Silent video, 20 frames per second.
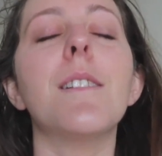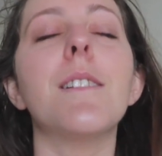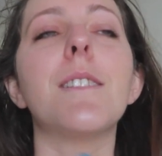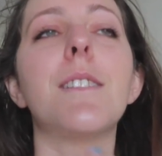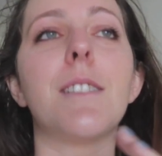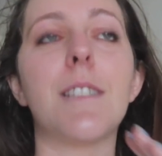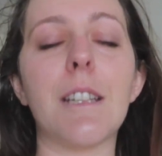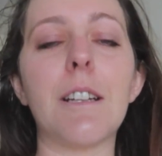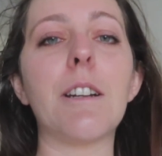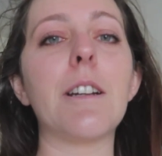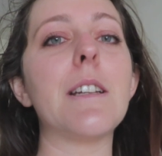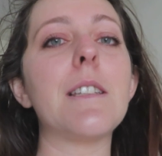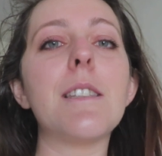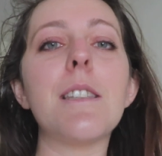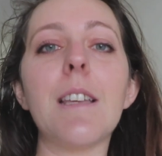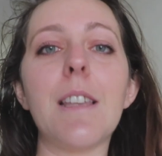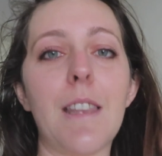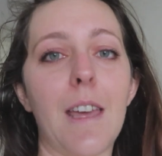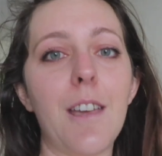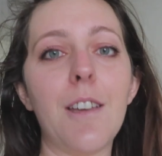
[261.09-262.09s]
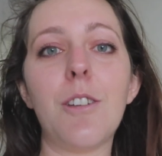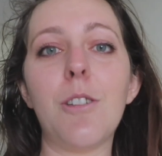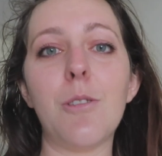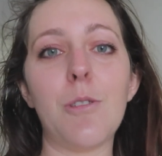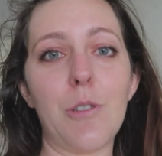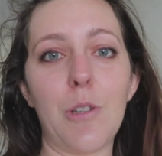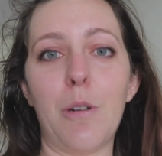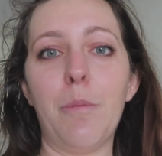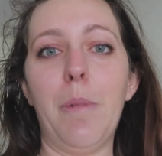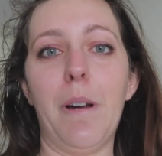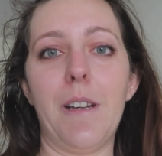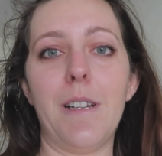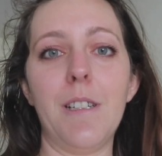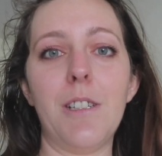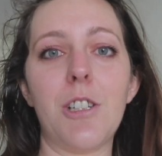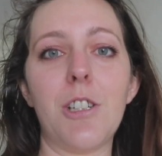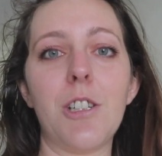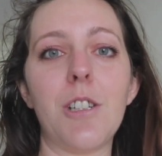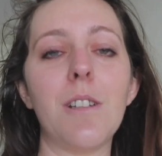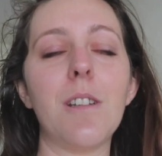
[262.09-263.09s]
seriously, thank you so
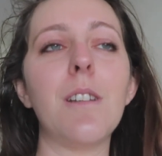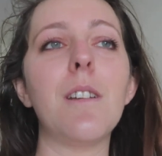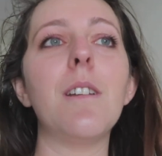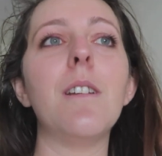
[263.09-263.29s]
much.